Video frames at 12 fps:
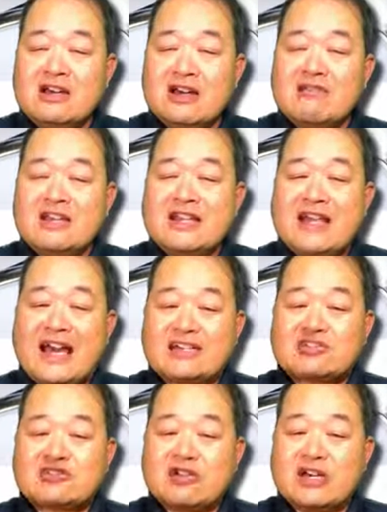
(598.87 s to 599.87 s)
of a
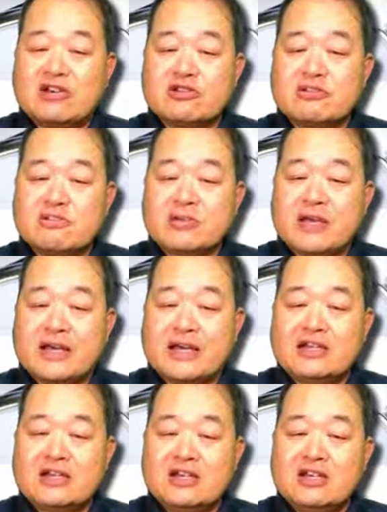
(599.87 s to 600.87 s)
national health
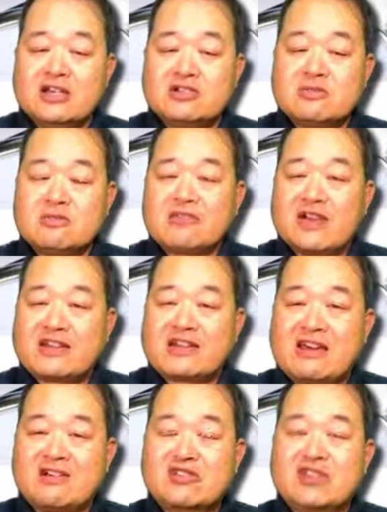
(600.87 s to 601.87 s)
plan to provide
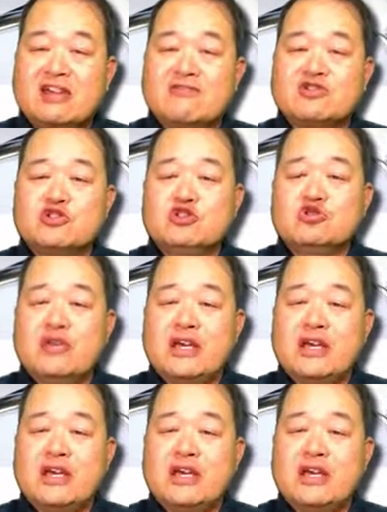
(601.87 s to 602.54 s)
health coverage to